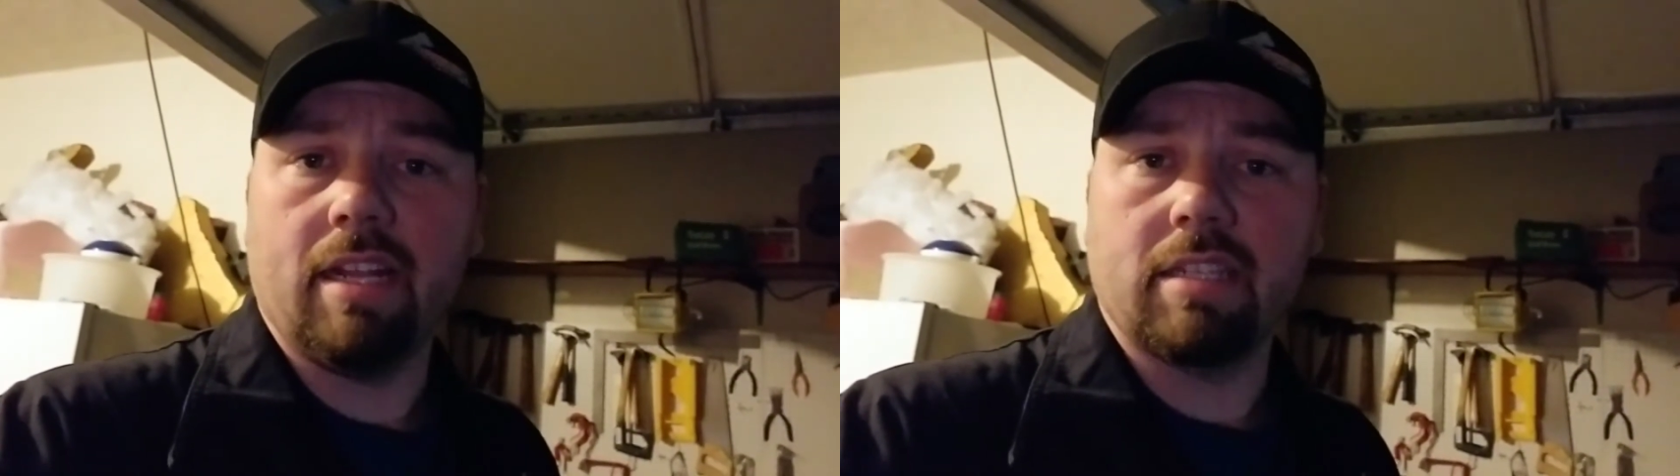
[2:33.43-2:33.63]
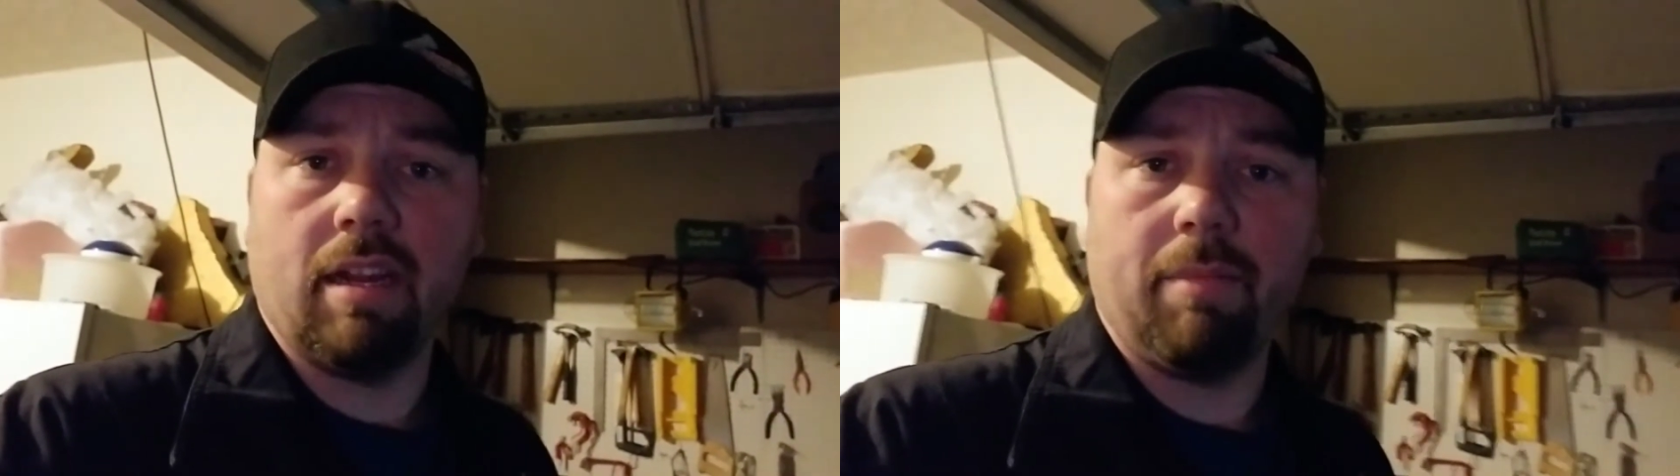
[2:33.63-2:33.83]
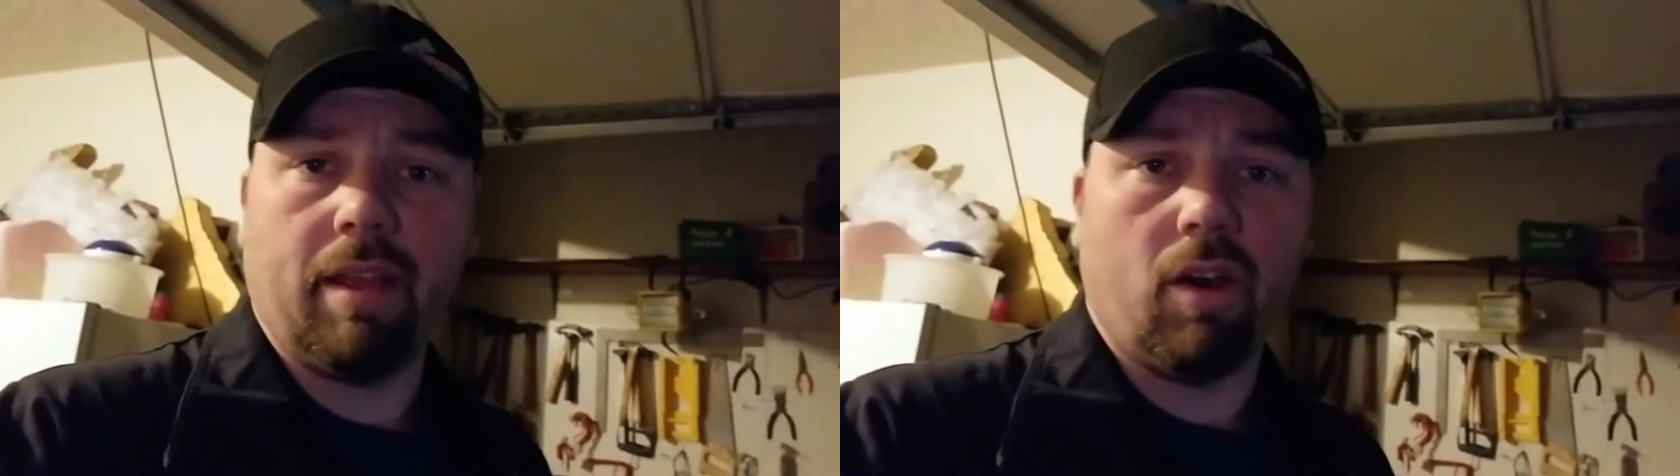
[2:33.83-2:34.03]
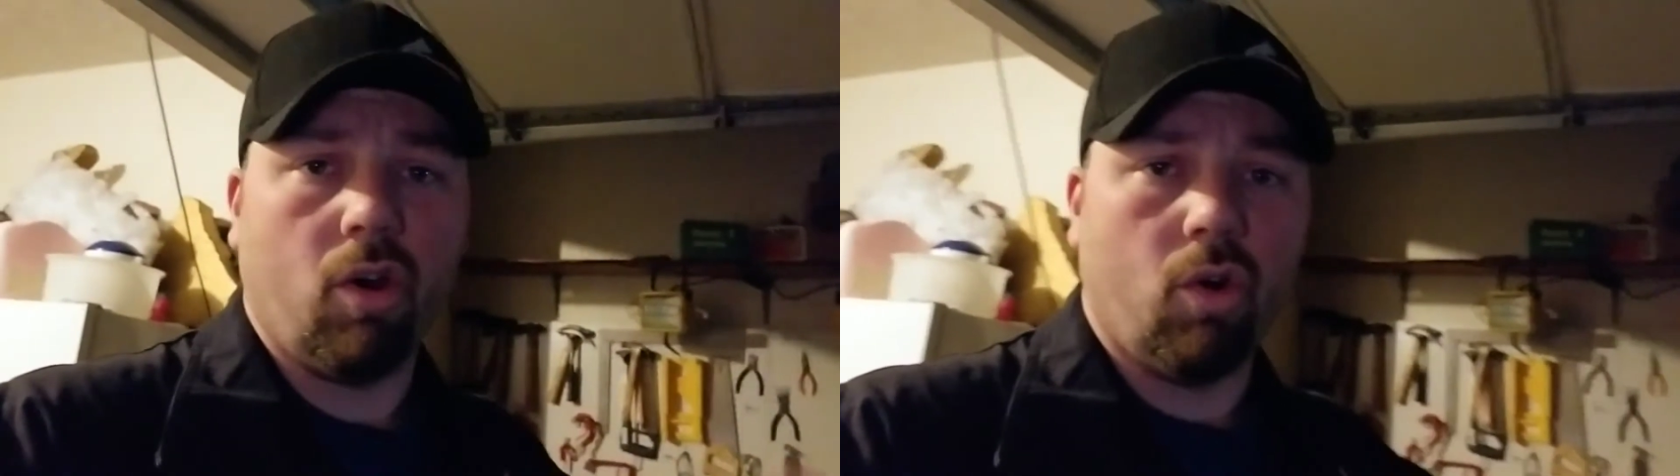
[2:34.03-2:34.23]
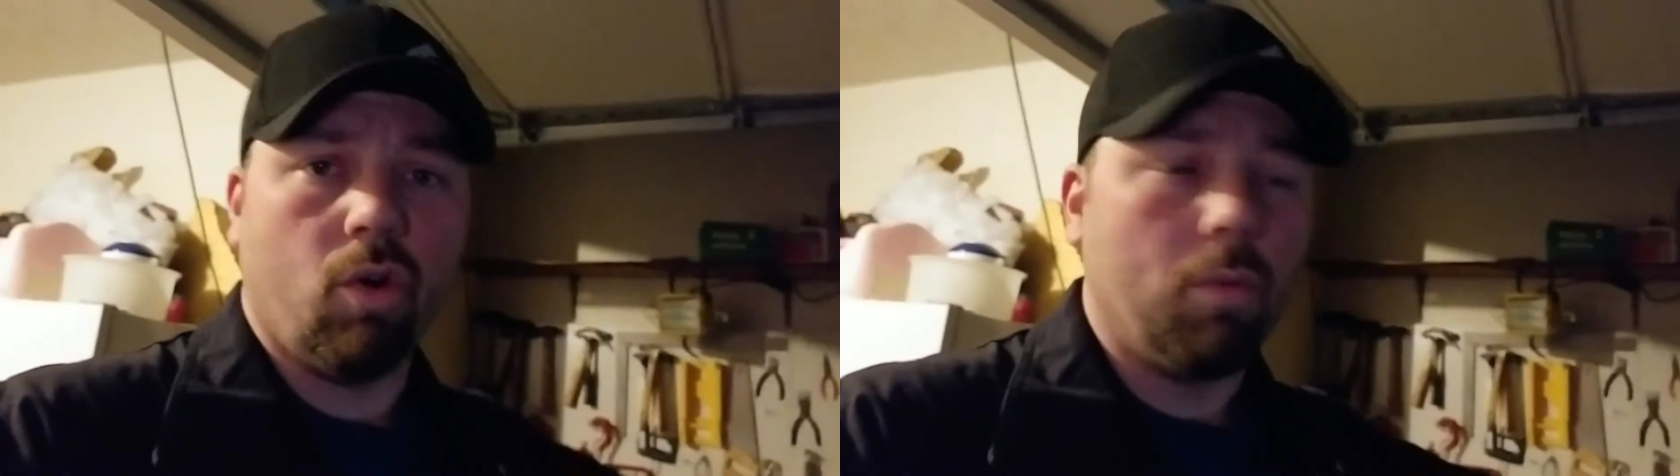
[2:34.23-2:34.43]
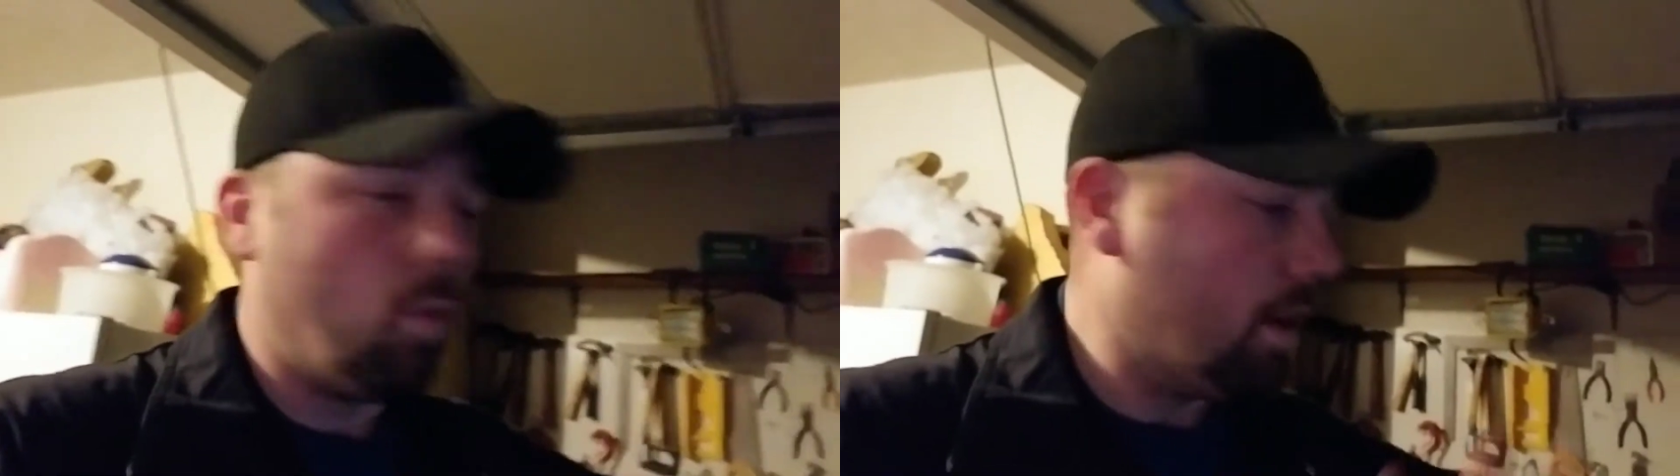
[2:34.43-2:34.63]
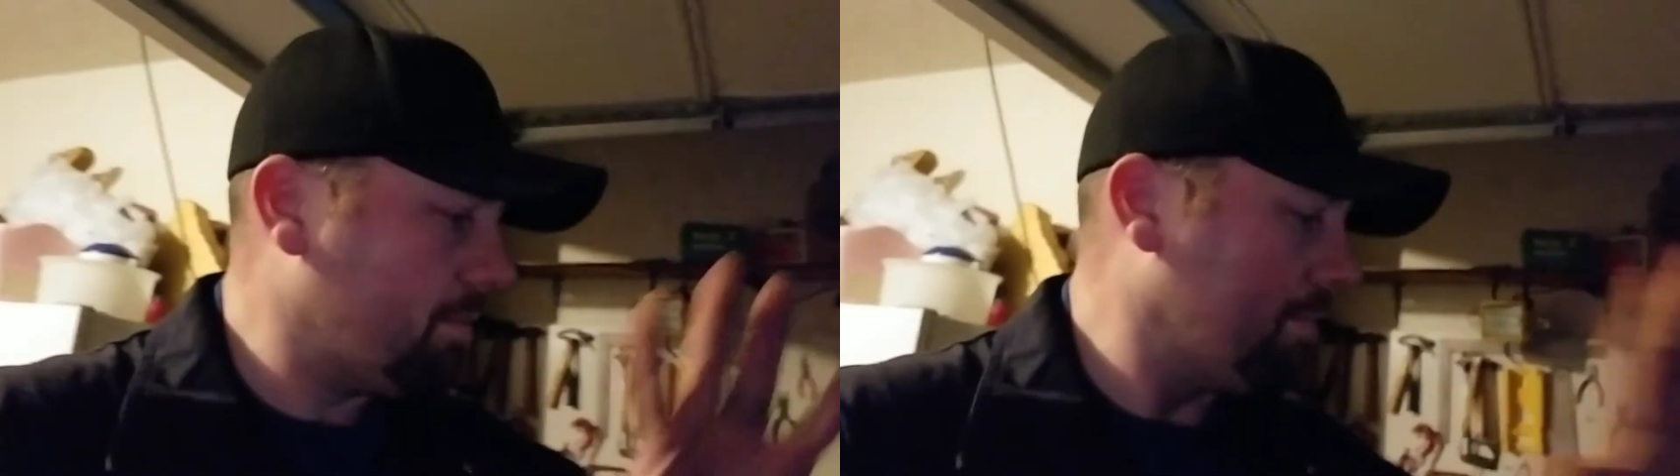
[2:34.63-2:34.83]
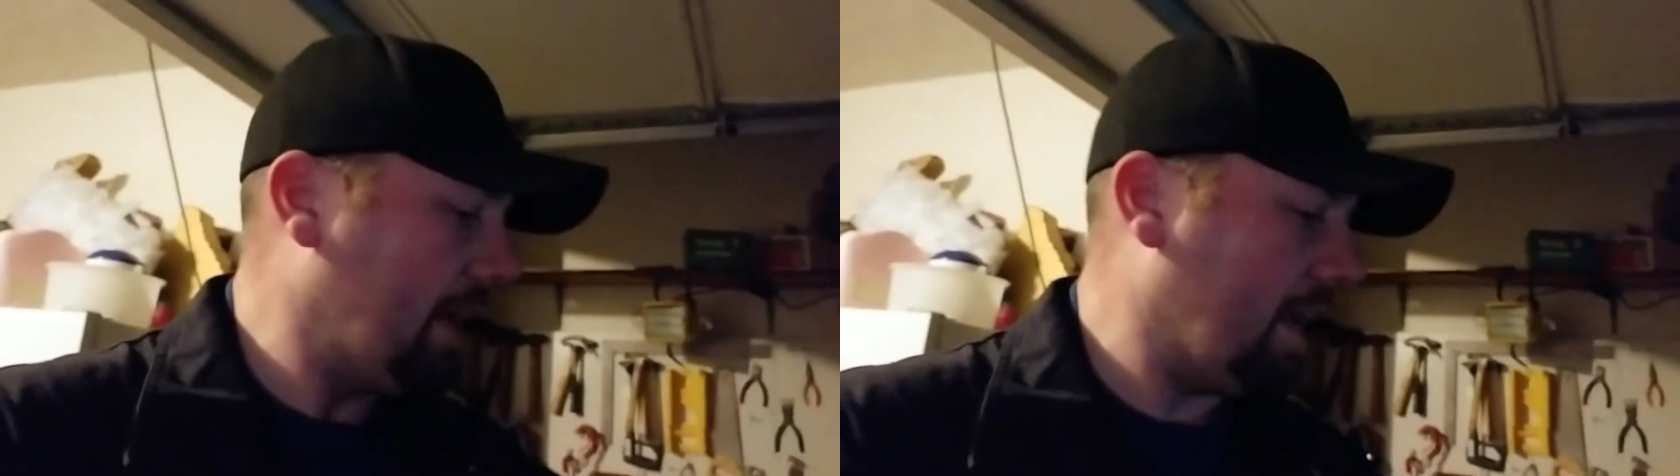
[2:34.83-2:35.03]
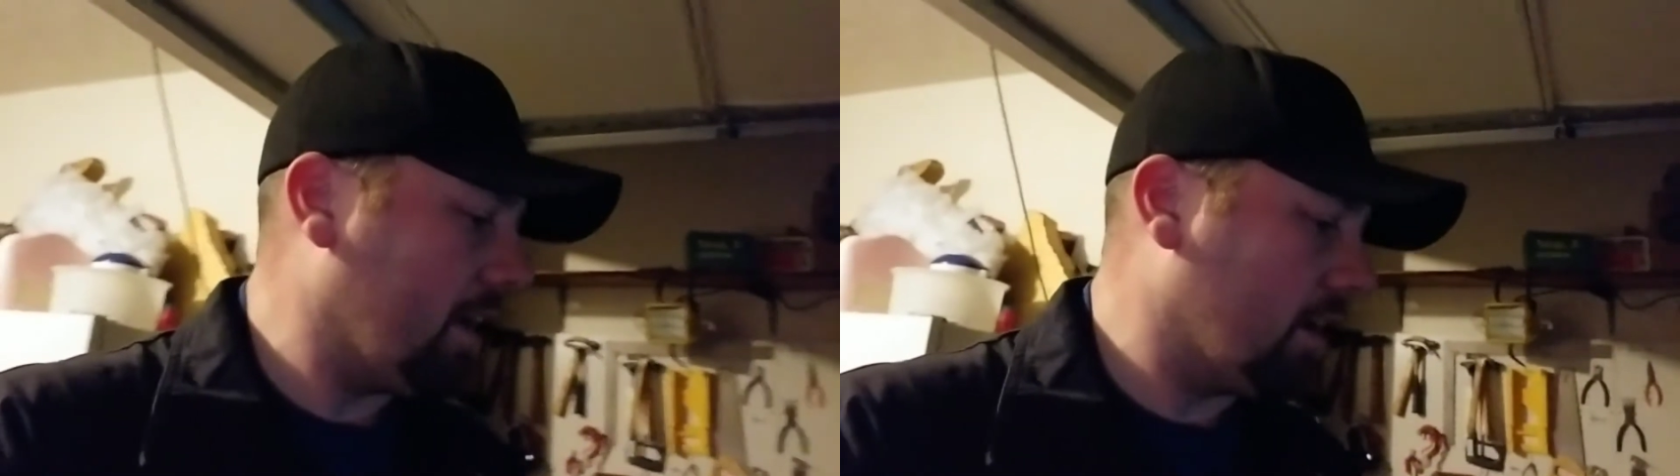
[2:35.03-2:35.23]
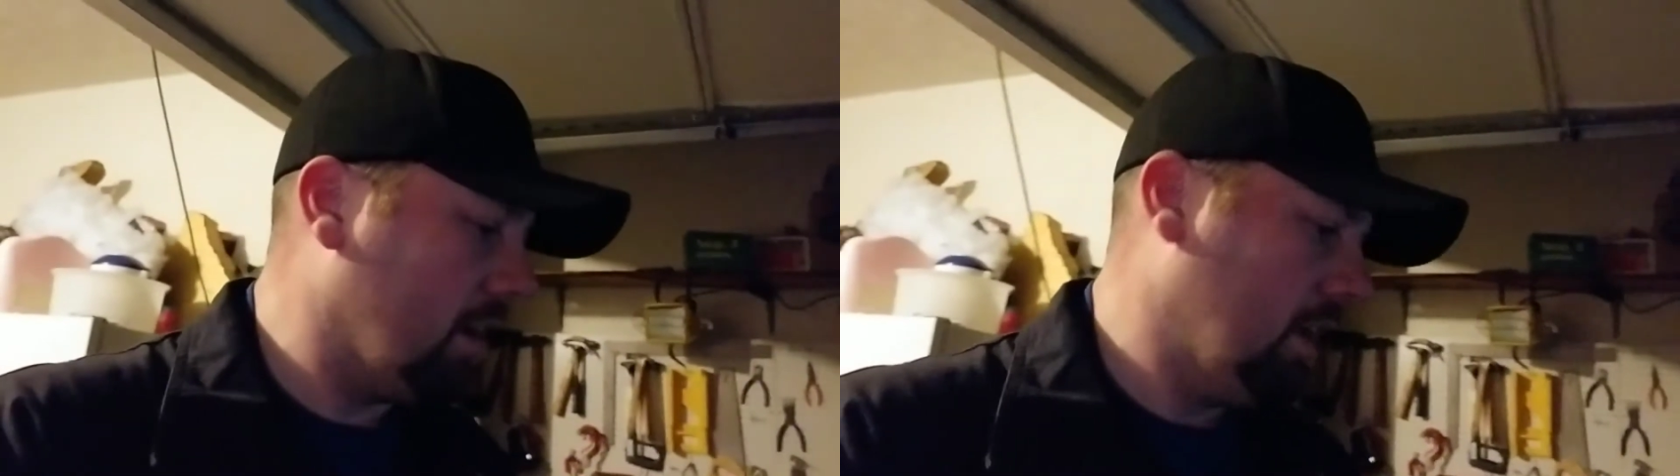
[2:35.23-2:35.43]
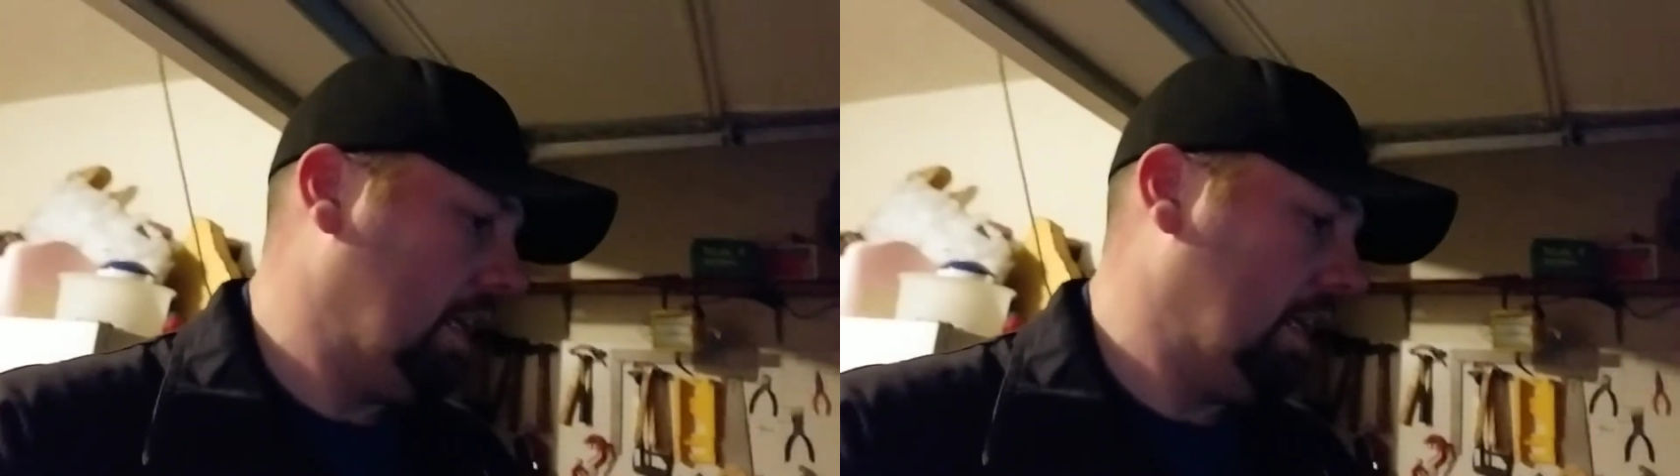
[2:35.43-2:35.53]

That's going to be a whole one big